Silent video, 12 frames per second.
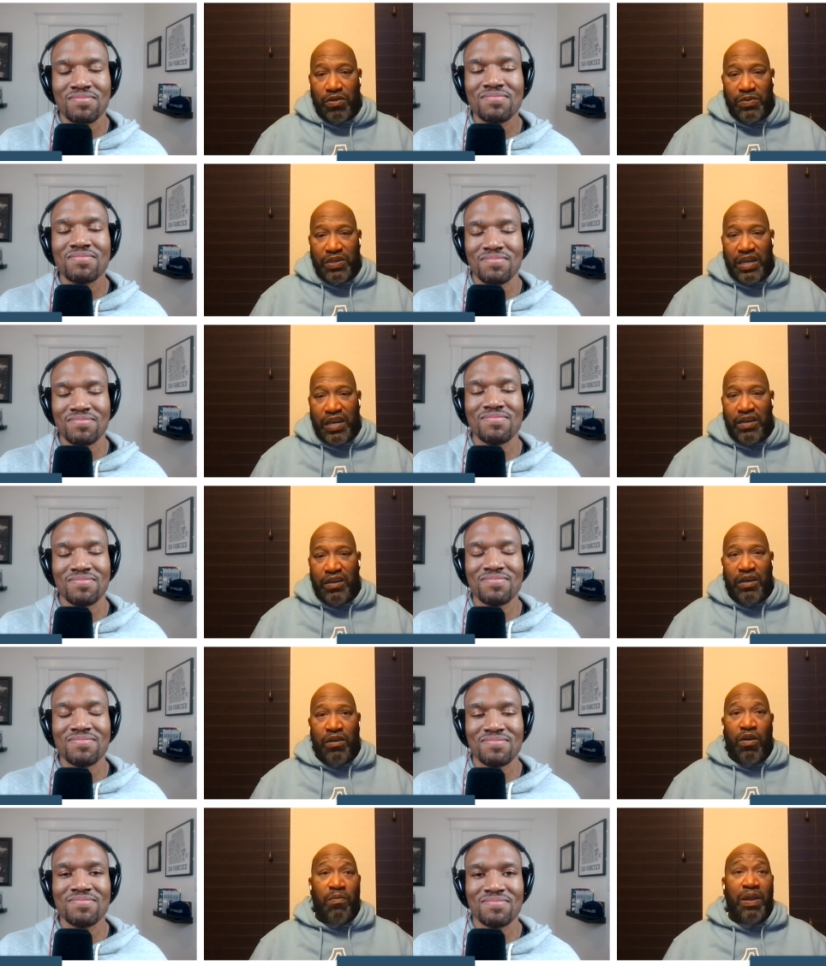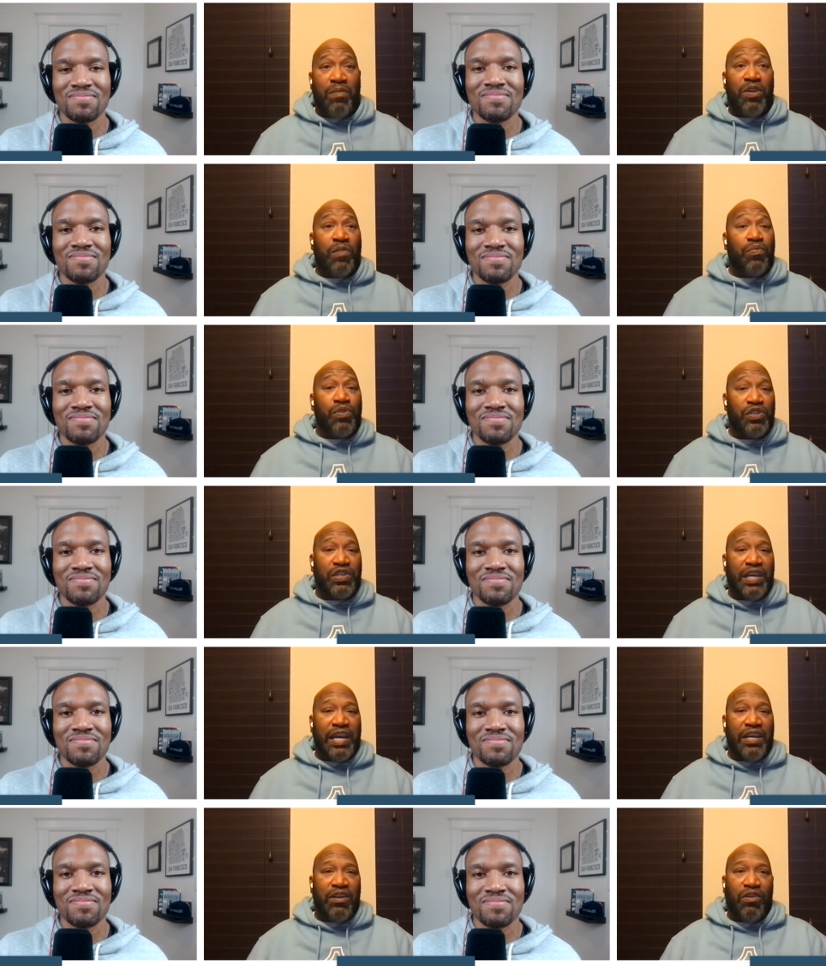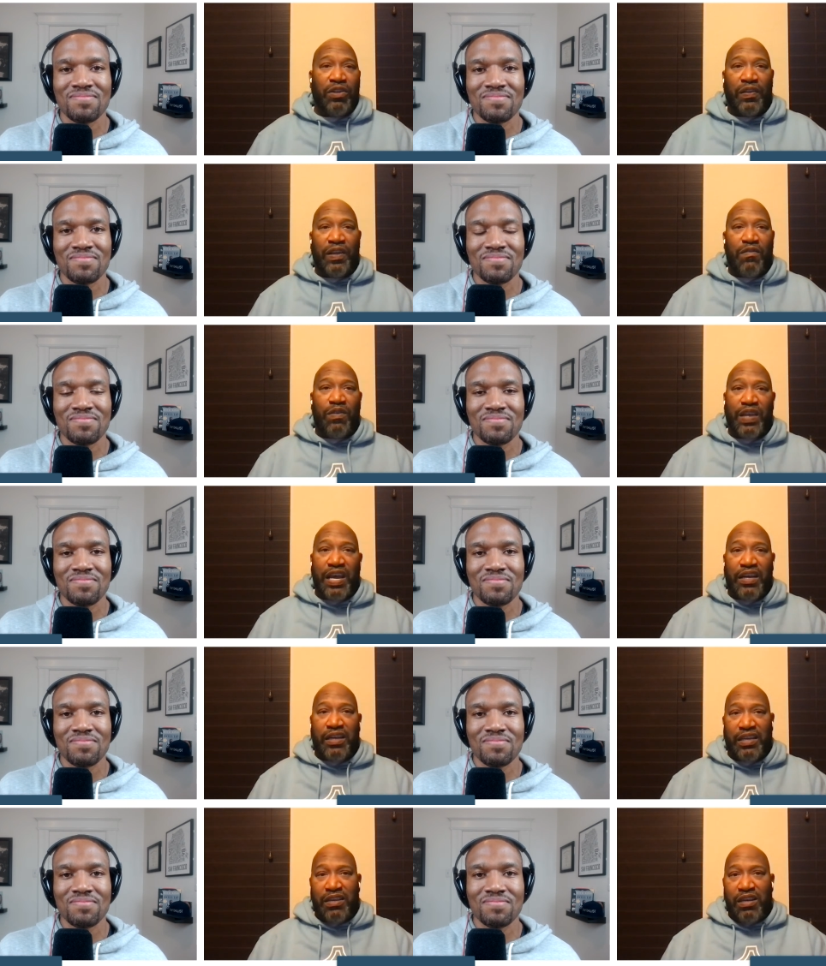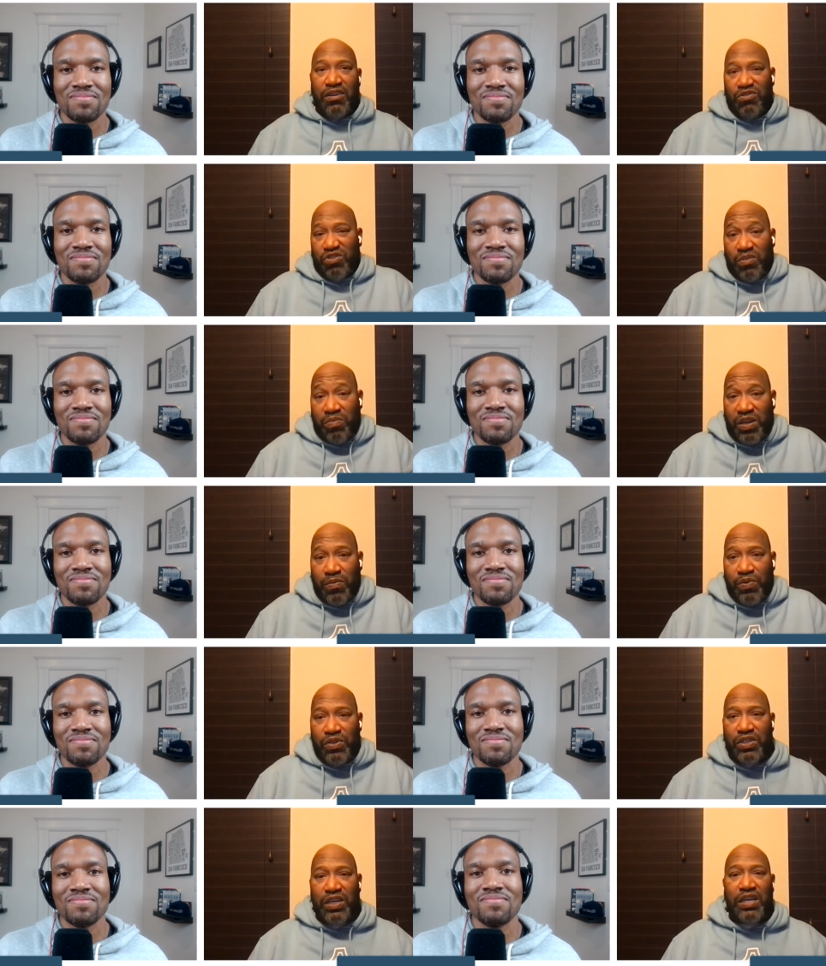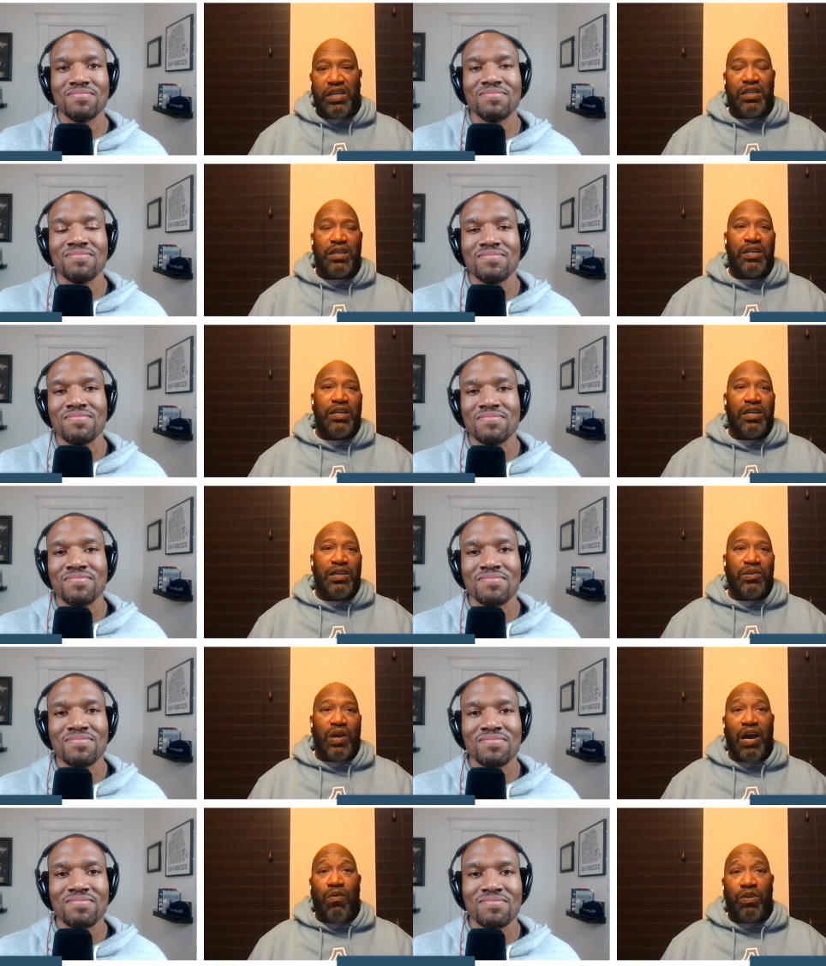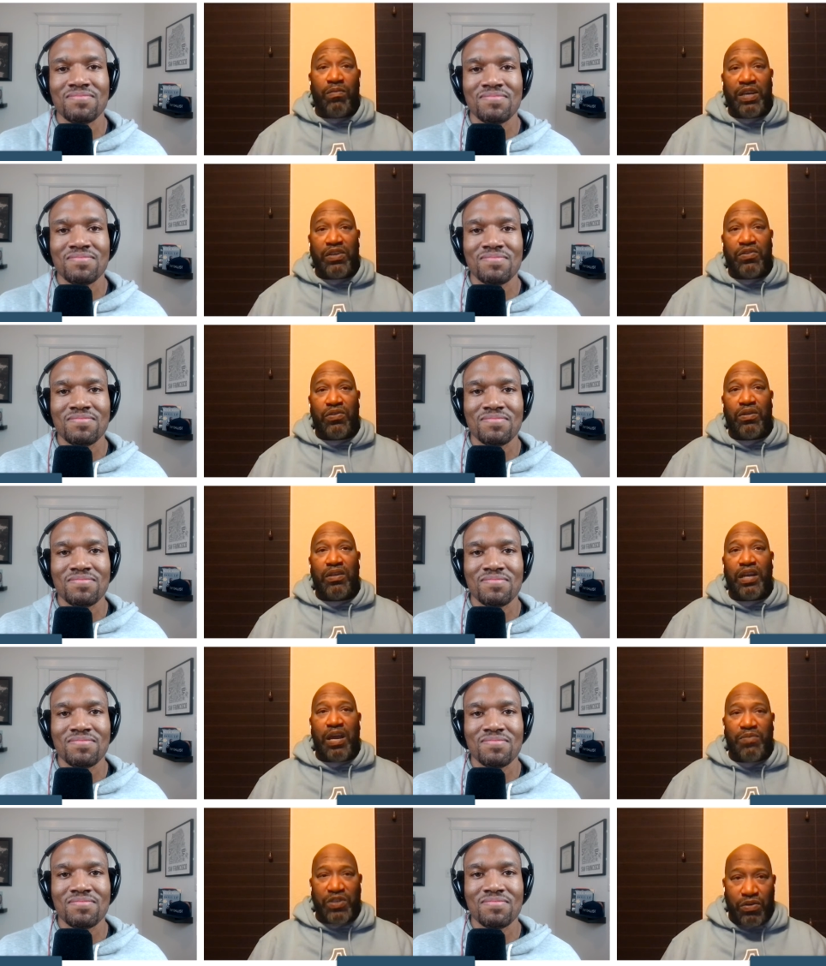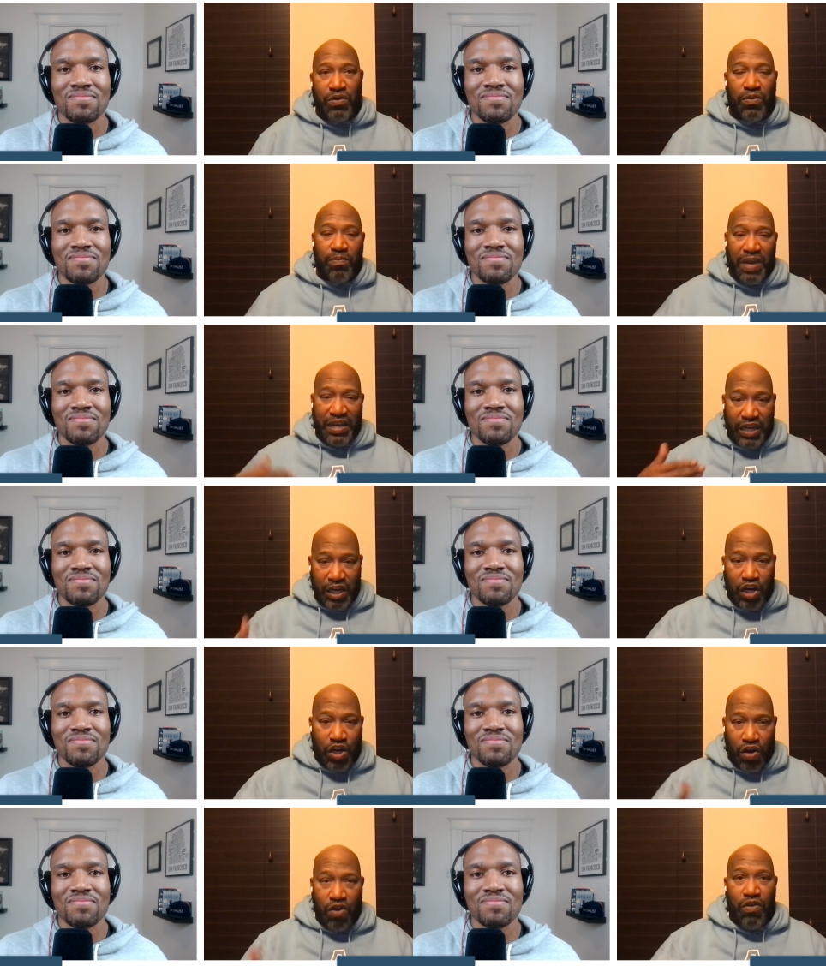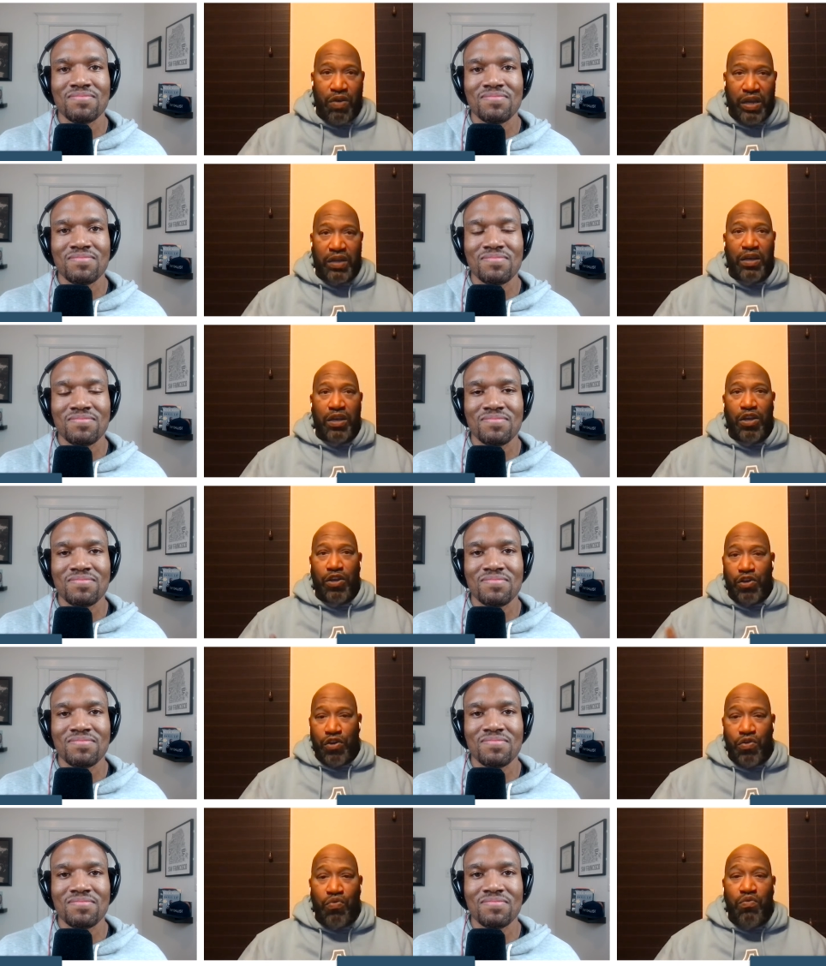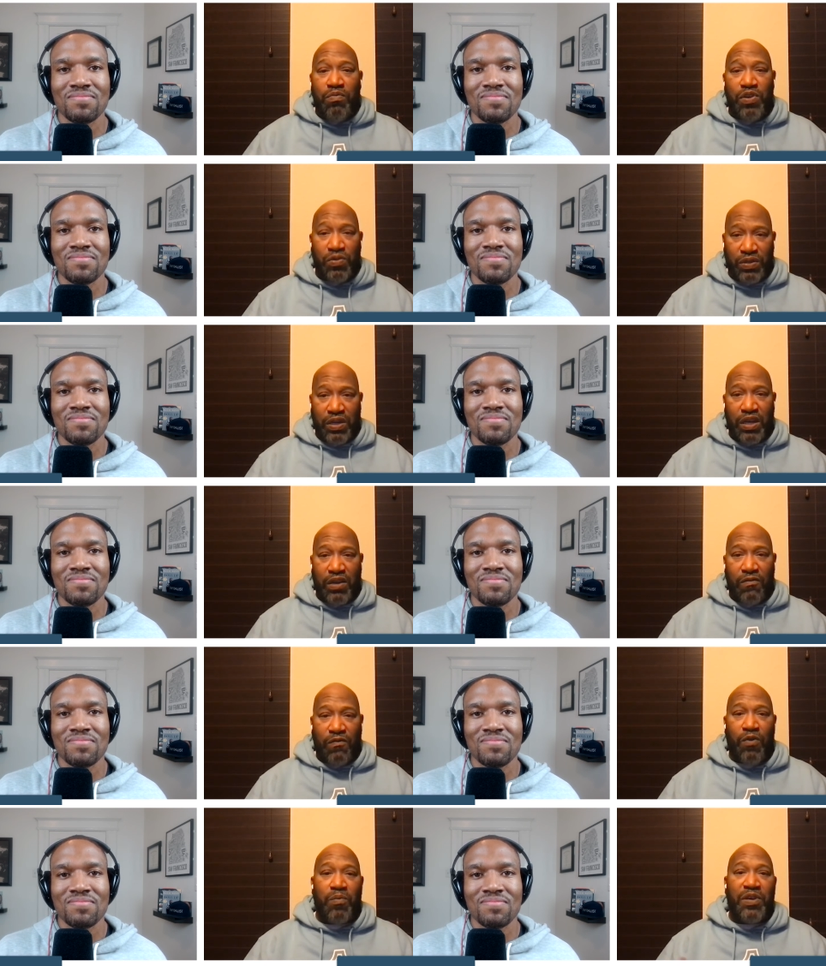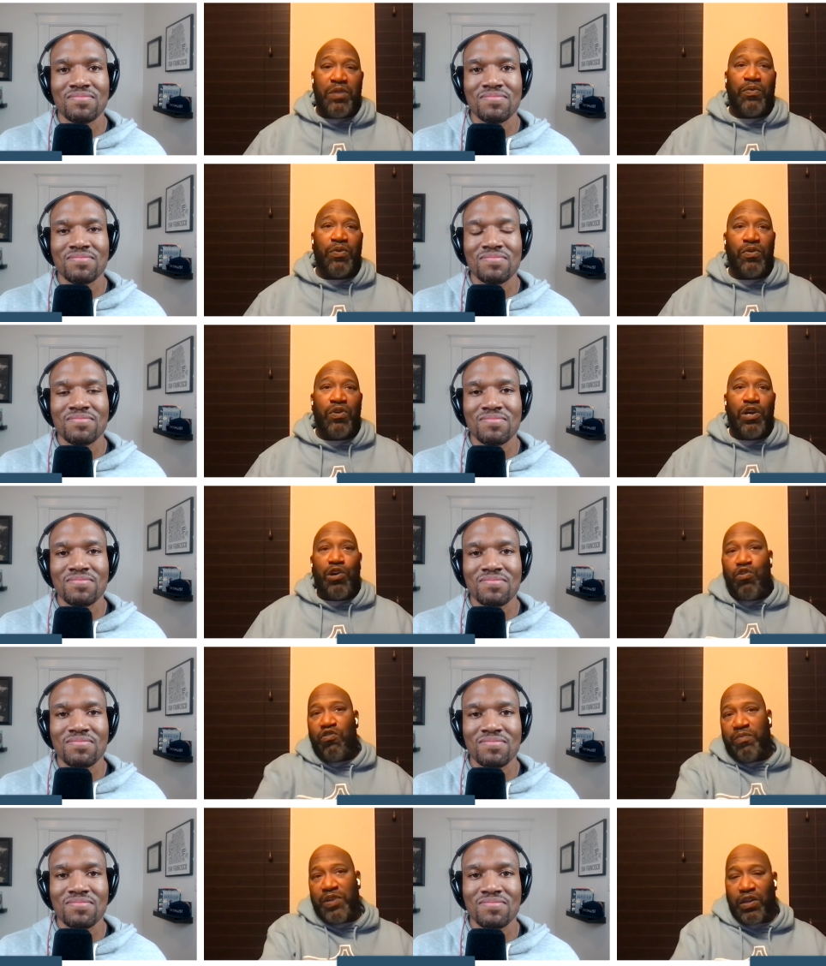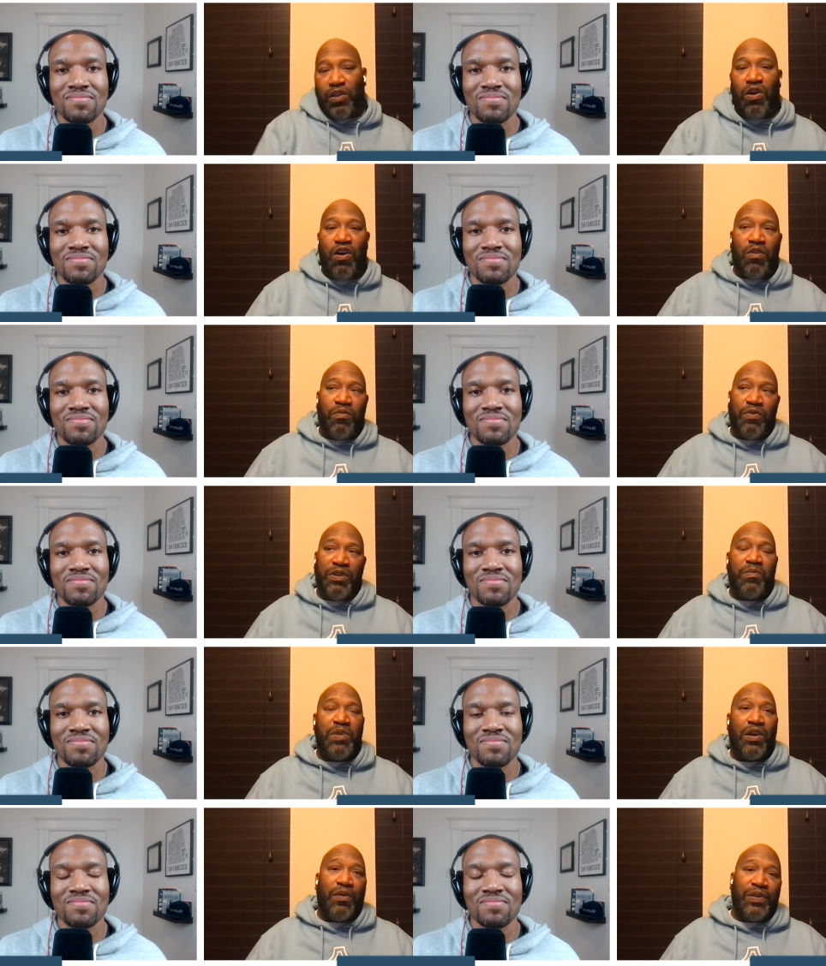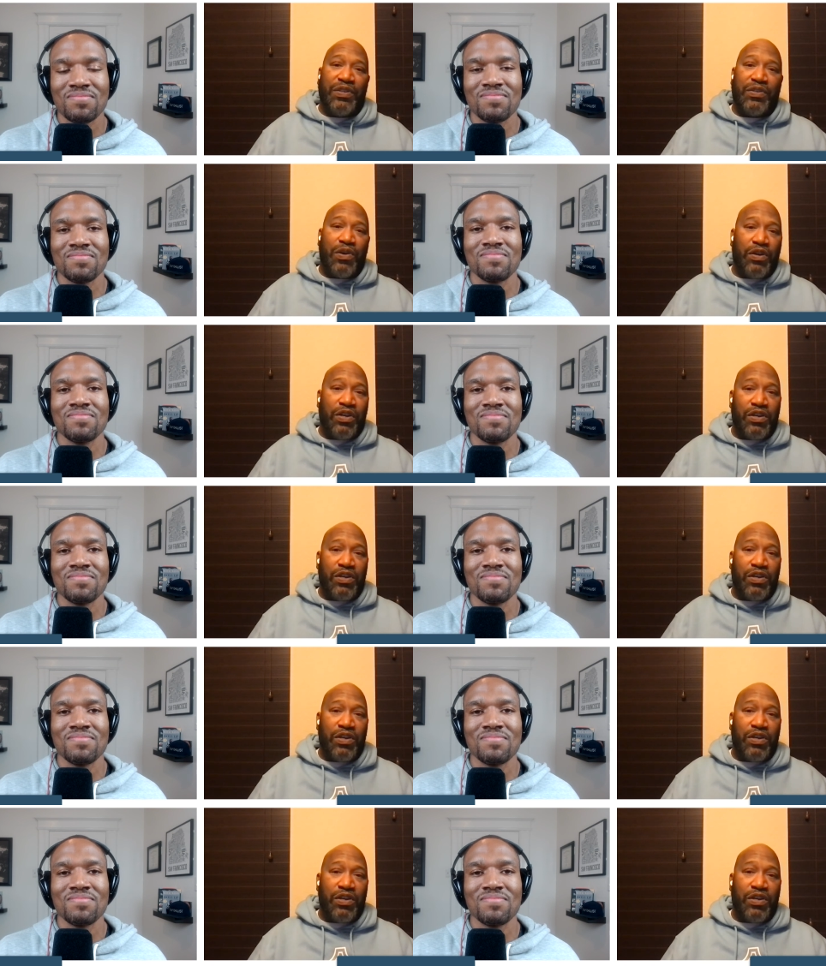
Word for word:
Speaker 1: you know what I'm saying, or maybe appreciate on the level that it should be appreciated. So I want to make sure that I'm still making current new music for people who've been along with me on this